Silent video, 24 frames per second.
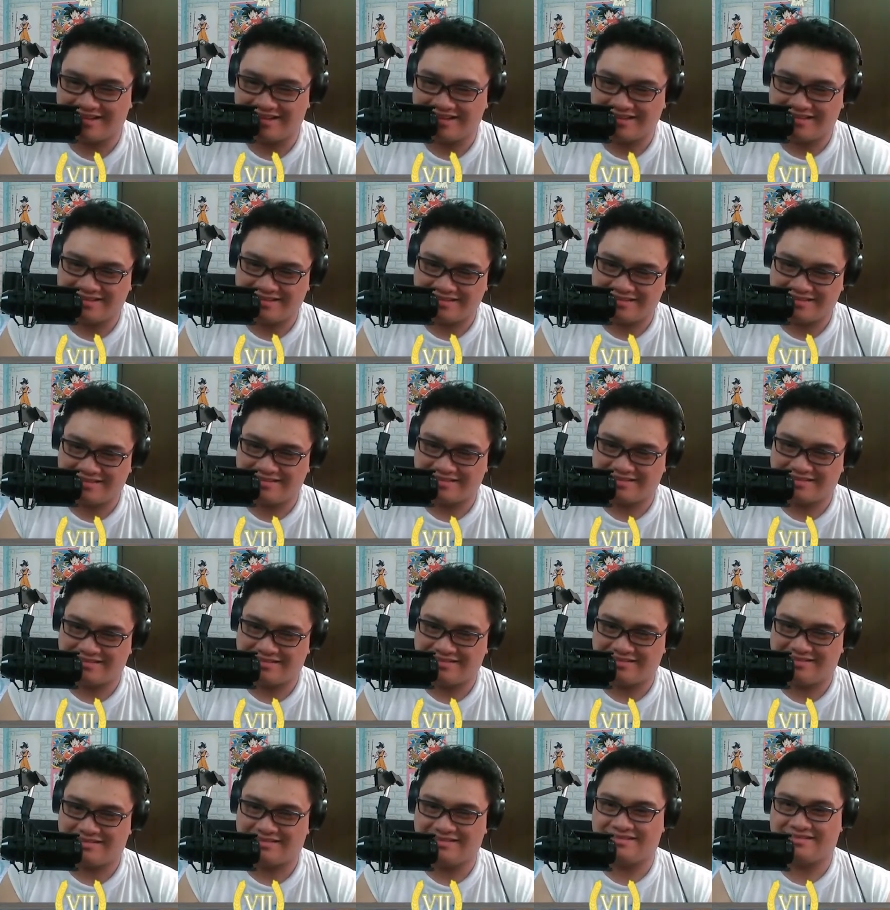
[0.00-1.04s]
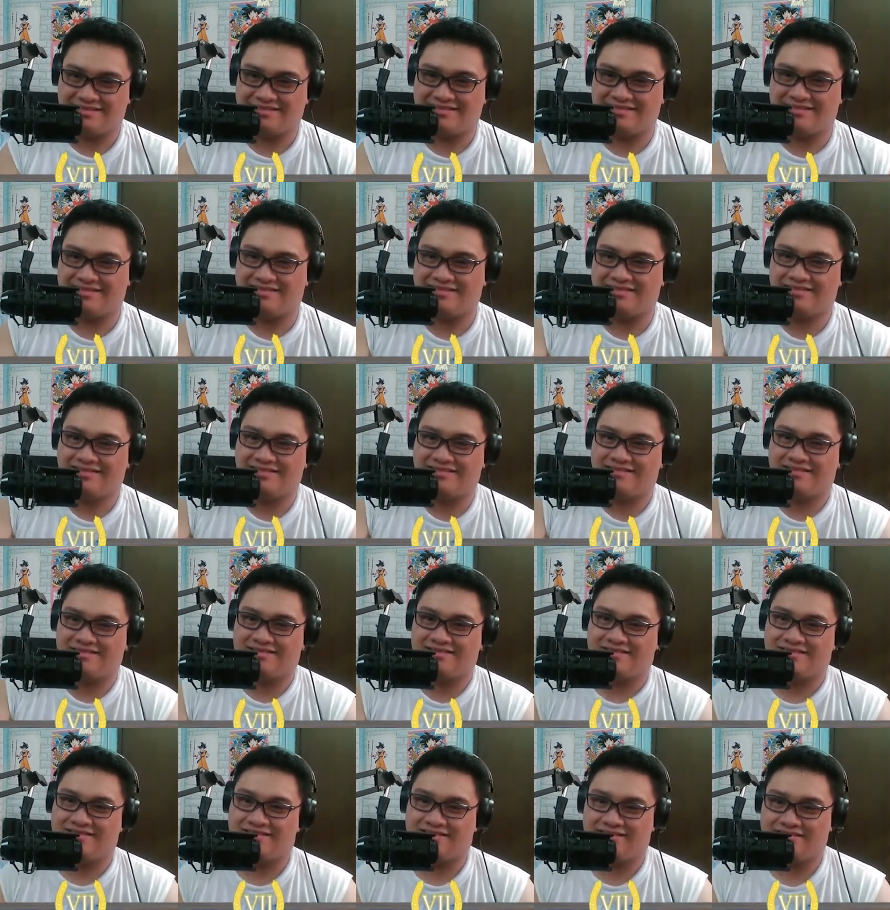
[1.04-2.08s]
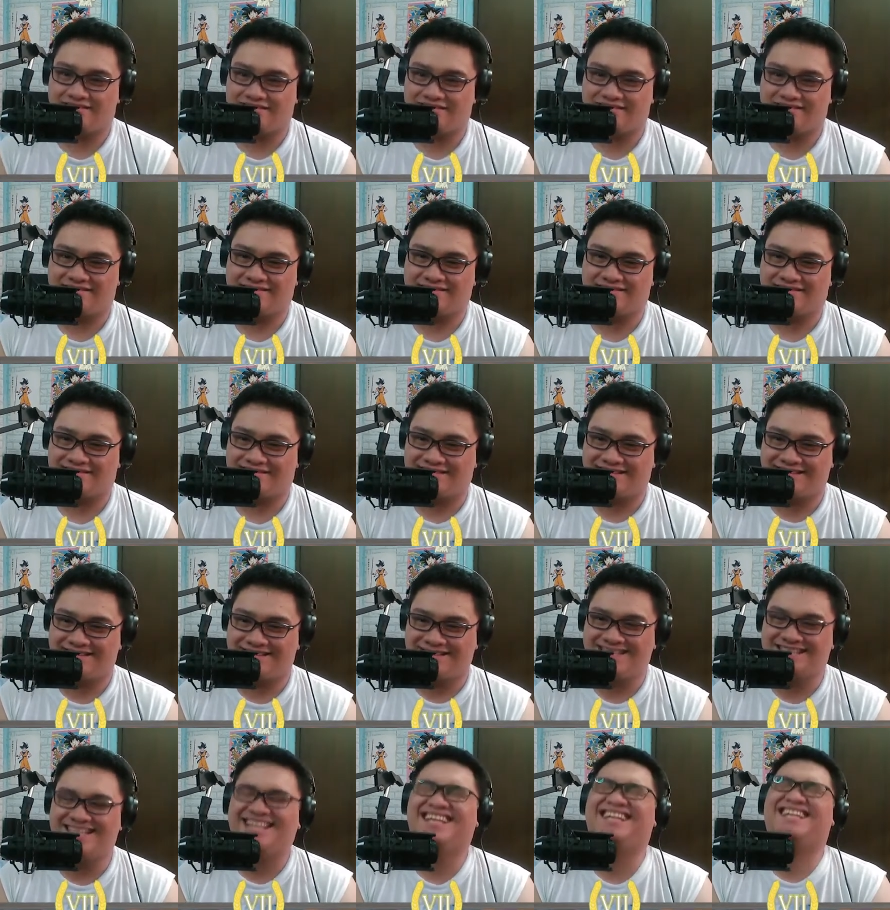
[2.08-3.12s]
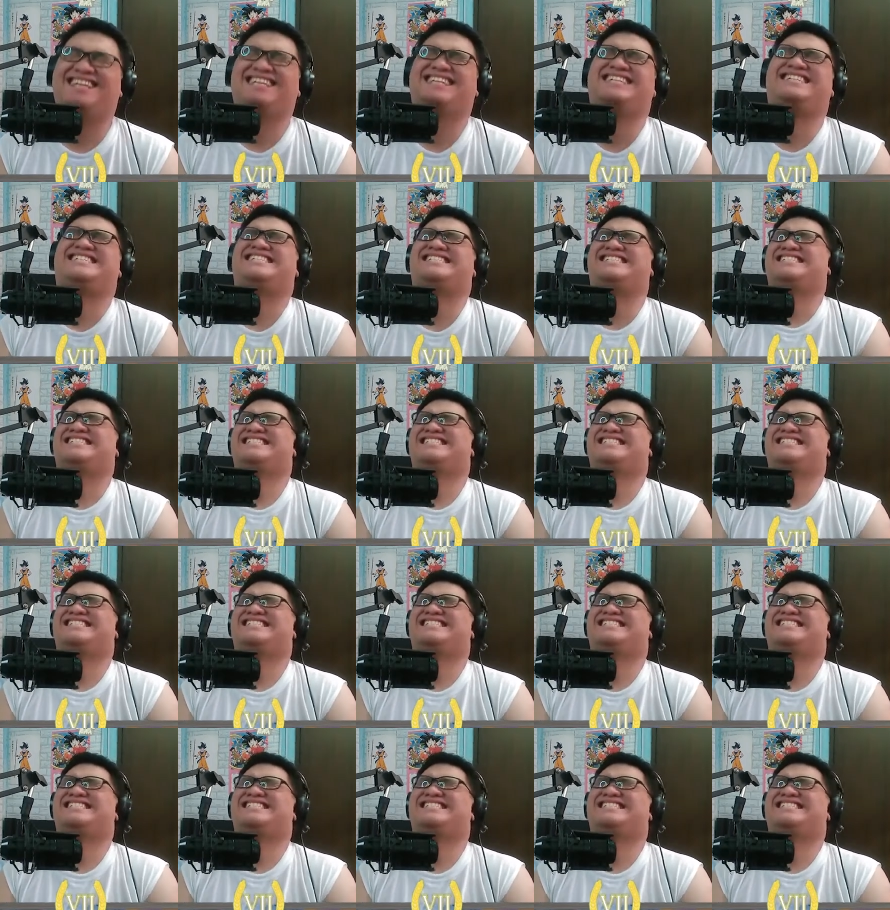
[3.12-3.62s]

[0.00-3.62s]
Nothing is said.